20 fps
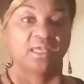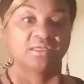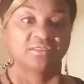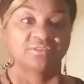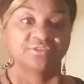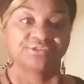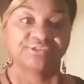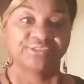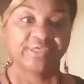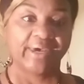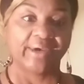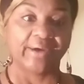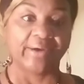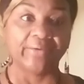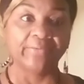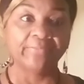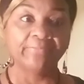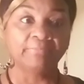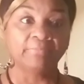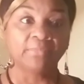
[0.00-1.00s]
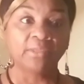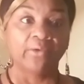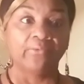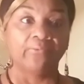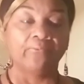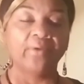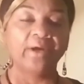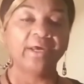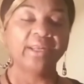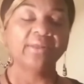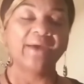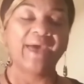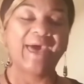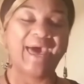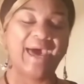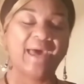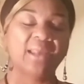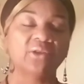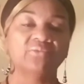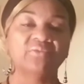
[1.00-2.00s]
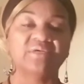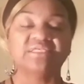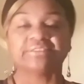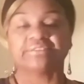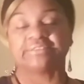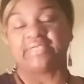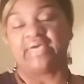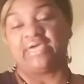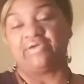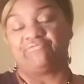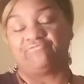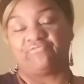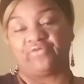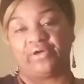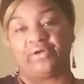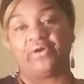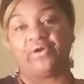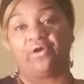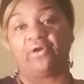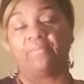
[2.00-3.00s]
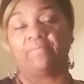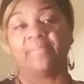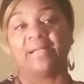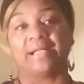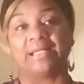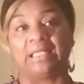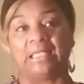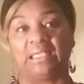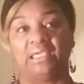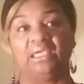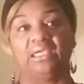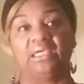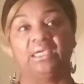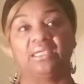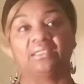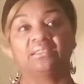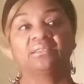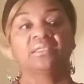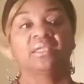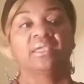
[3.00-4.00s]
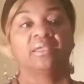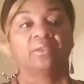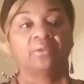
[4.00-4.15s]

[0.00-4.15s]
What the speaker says: So how do we stay firm again?